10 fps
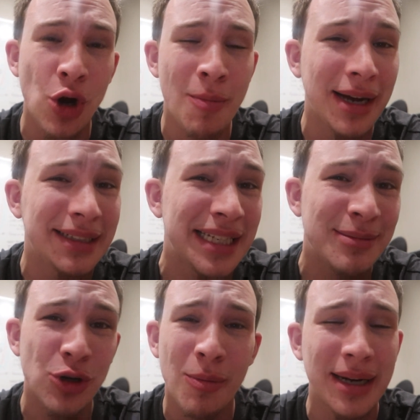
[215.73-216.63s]
What,
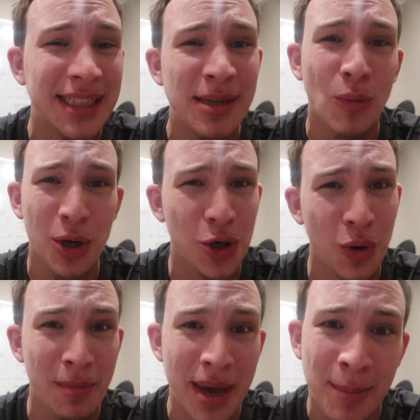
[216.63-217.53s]
you don't
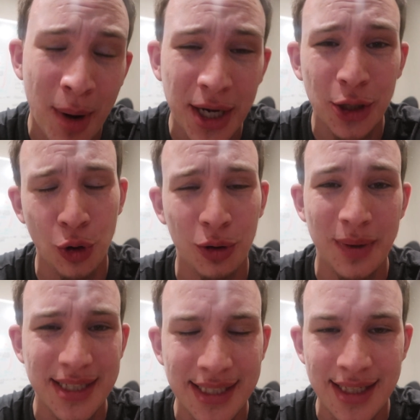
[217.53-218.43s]
want to make money? You don't want to
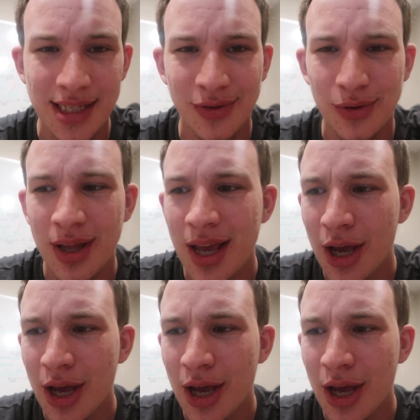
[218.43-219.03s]
be successful?